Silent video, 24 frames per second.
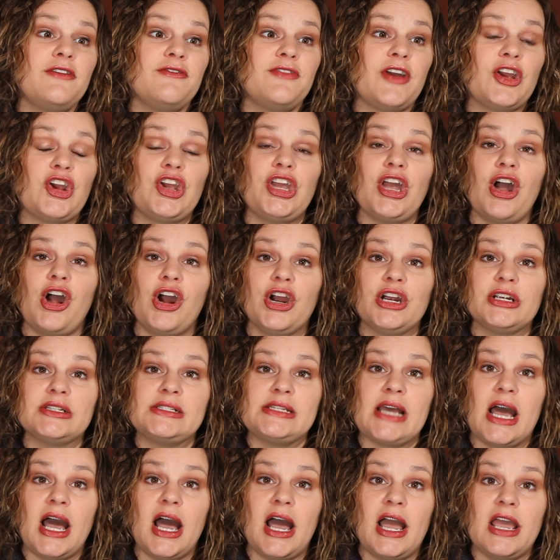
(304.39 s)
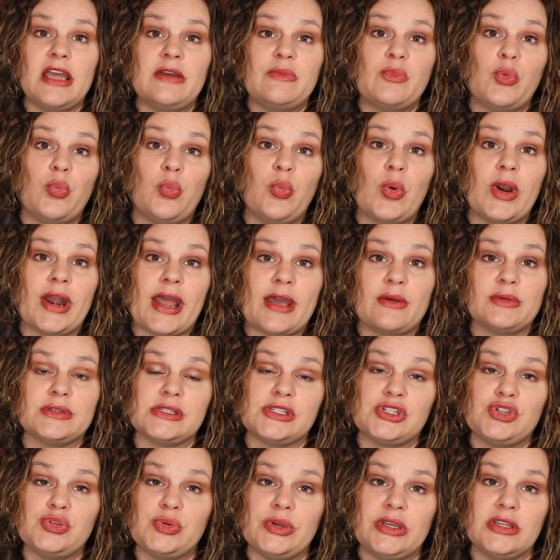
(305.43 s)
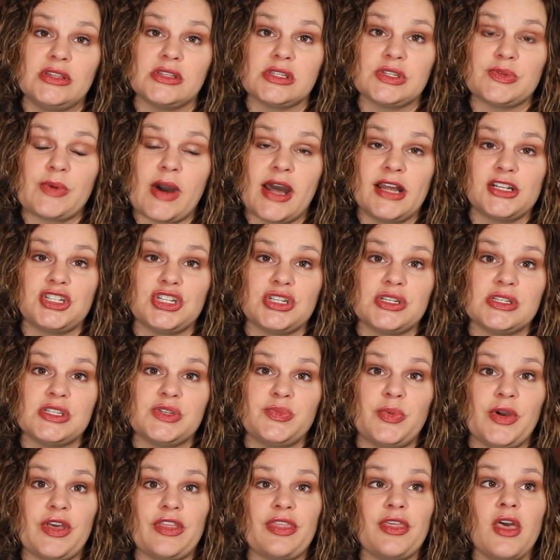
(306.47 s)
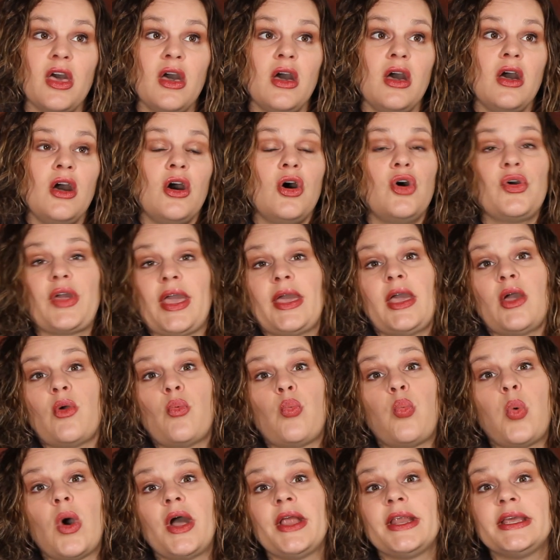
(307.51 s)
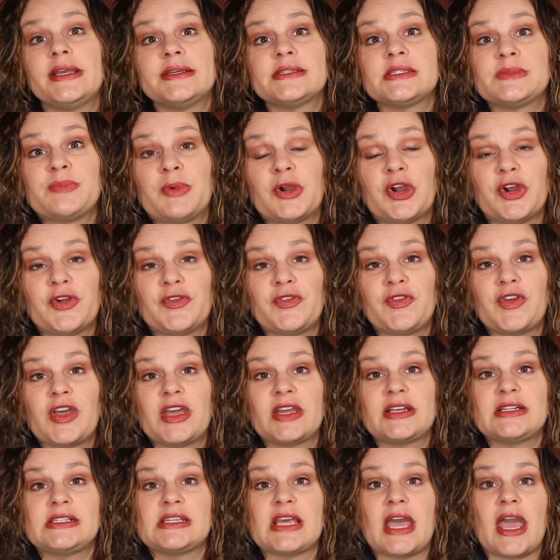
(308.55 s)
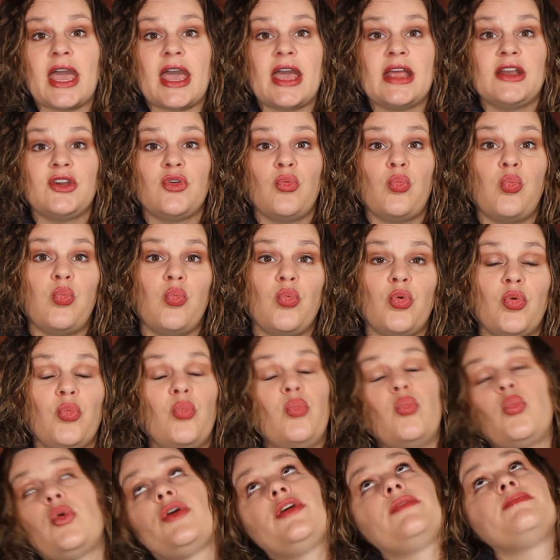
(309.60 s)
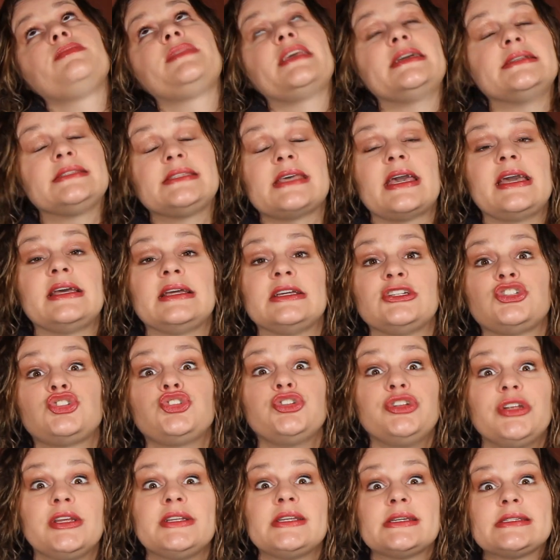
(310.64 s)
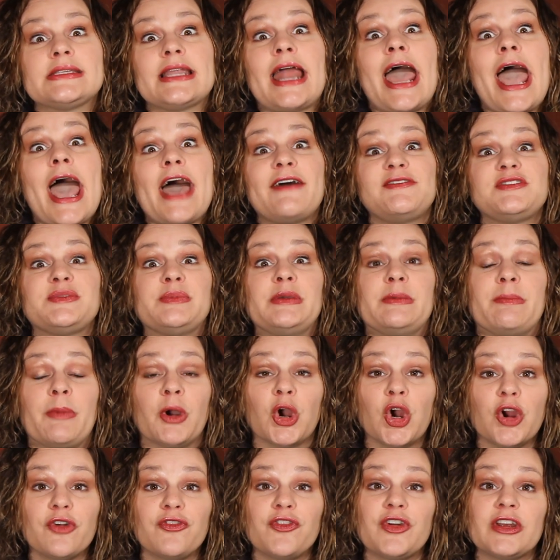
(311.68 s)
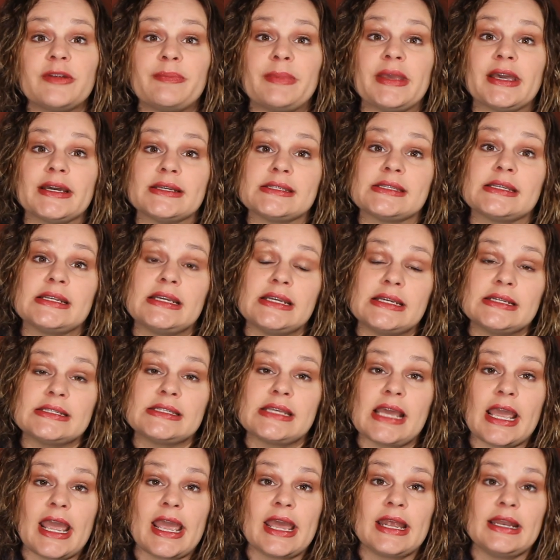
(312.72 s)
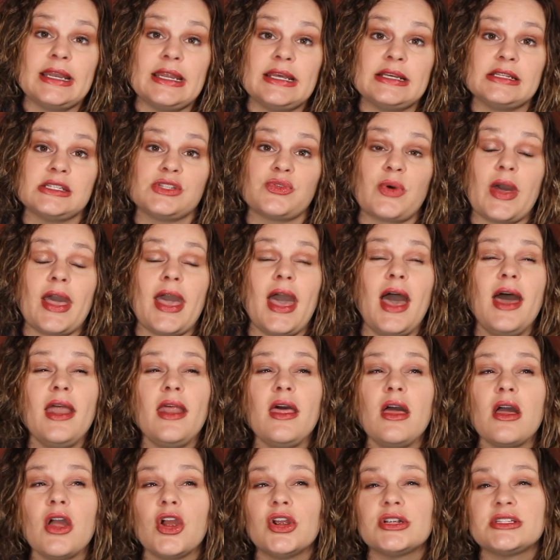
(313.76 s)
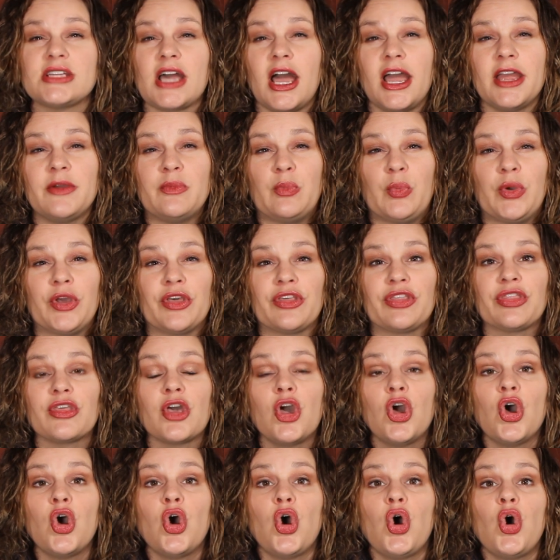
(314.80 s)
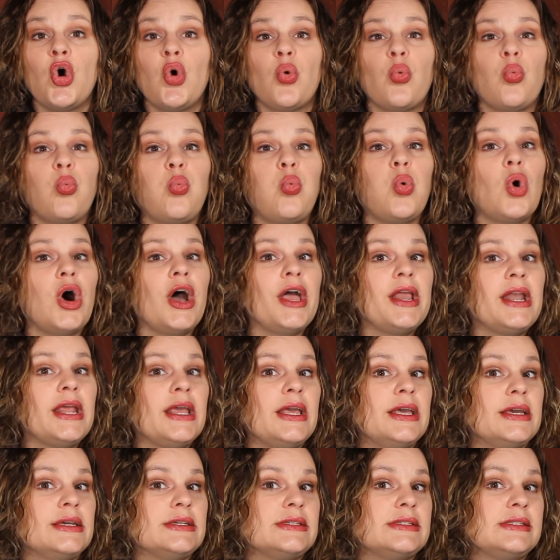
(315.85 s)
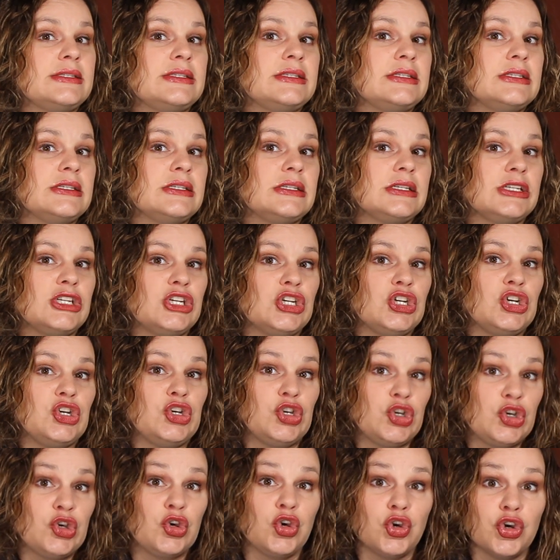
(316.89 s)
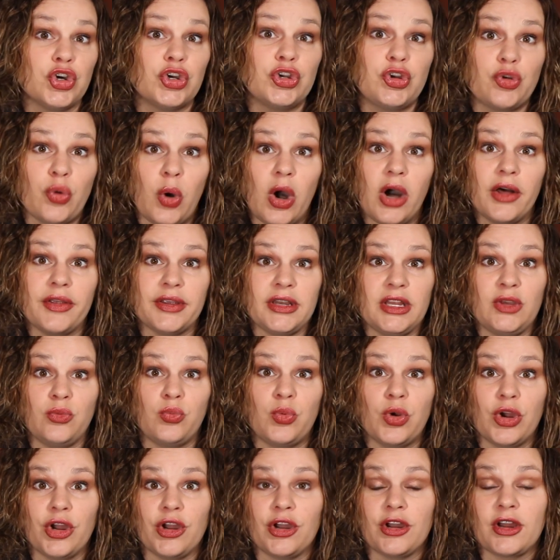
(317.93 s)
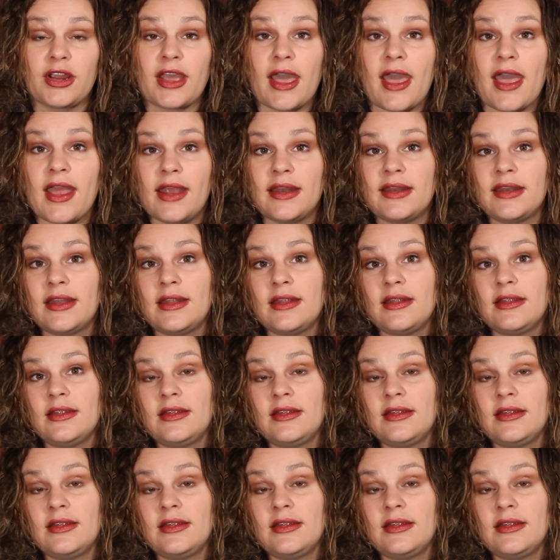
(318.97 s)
a very hard time when I was doing the swatches with, okay, what is perfect? And well, they say it doesn't have to be perfect because it is hand knit. So I had a hard time with what is good quality work, and